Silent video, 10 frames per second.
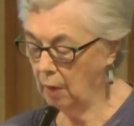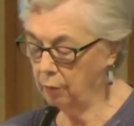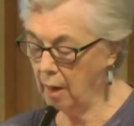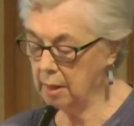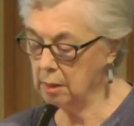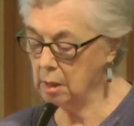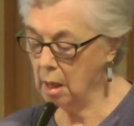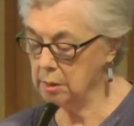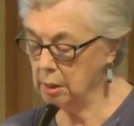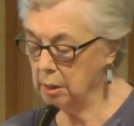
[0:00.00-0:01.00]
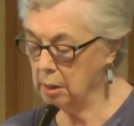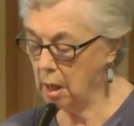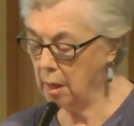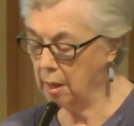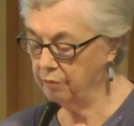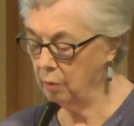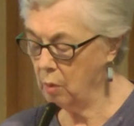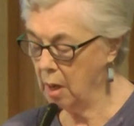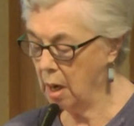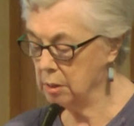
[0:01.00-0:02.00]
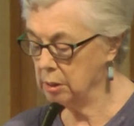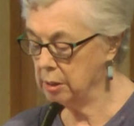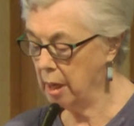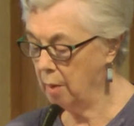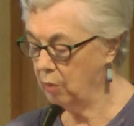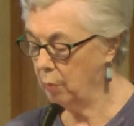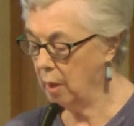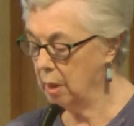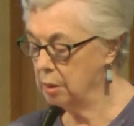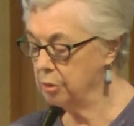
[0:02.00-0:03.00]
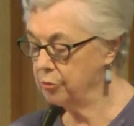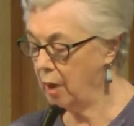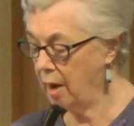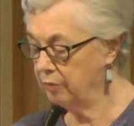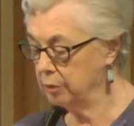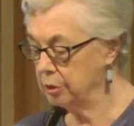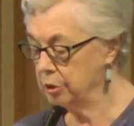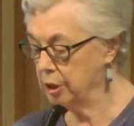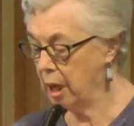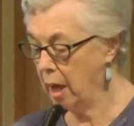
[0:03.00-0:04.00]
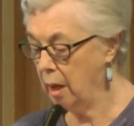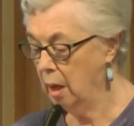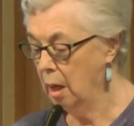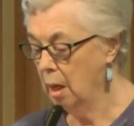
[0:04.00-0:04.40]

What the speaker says: Recognizing that not everyone has the time or money to travel to GA,